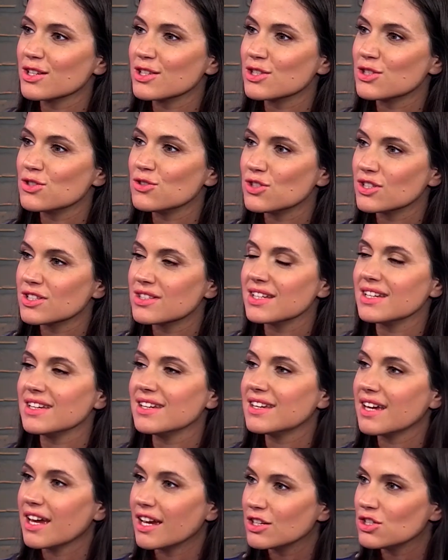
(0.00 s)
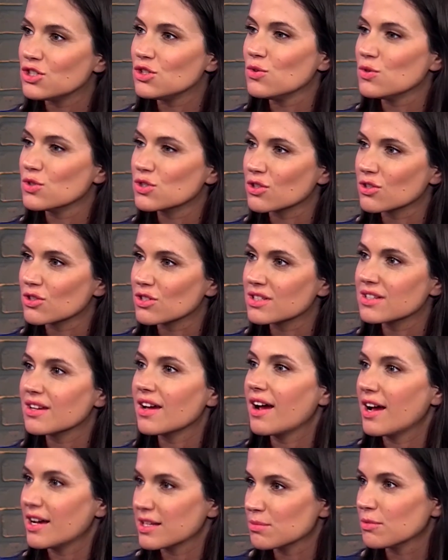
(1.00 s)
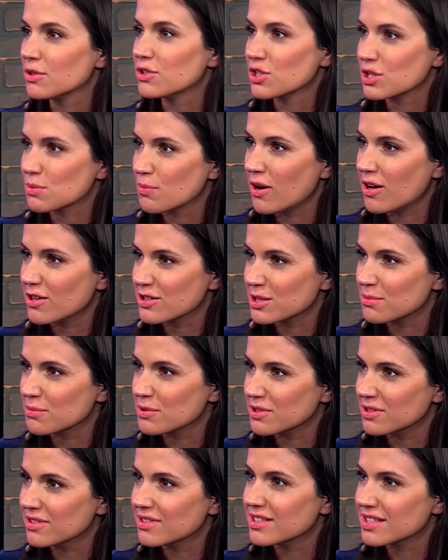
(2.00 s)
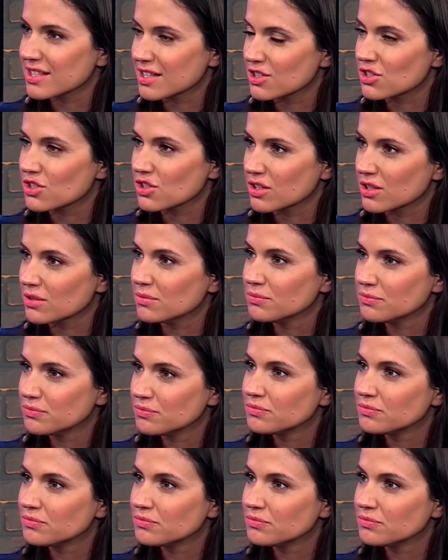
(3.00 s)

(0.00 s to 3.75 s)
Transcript: is to just engage users as much as possible, essentially.